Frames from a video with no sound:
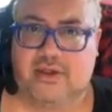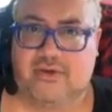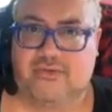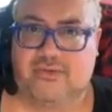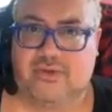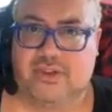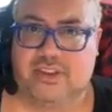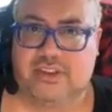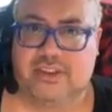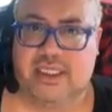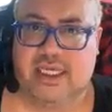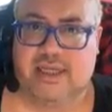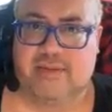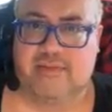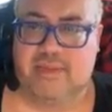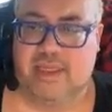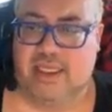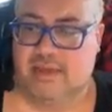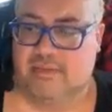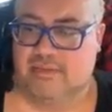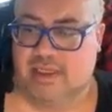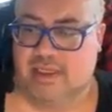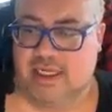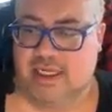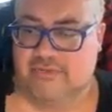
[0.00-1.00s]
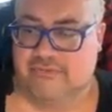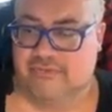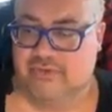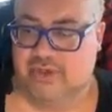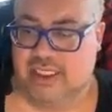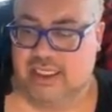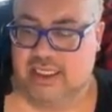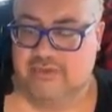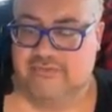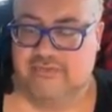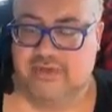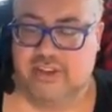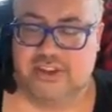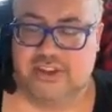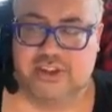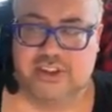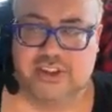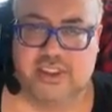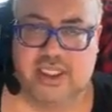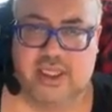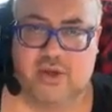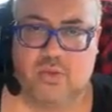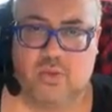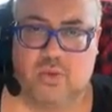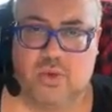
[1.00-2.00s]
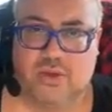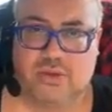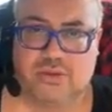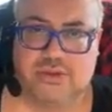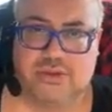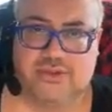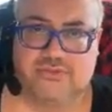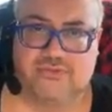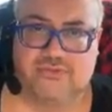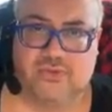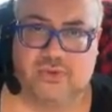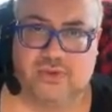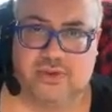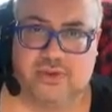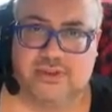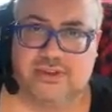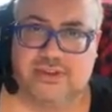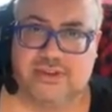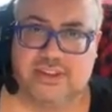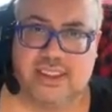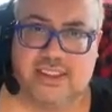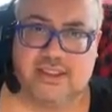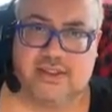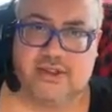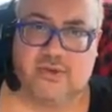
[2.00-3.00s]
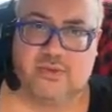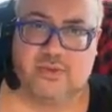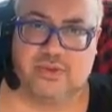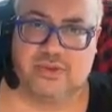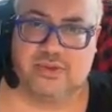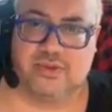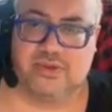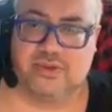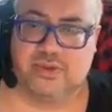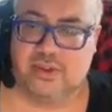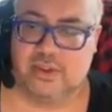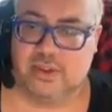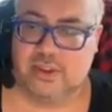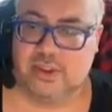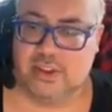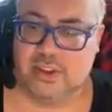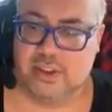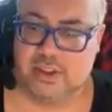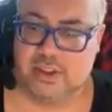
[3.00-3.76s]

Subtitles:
you know, for the time being, but I feel like eventually they will divorce. Like there will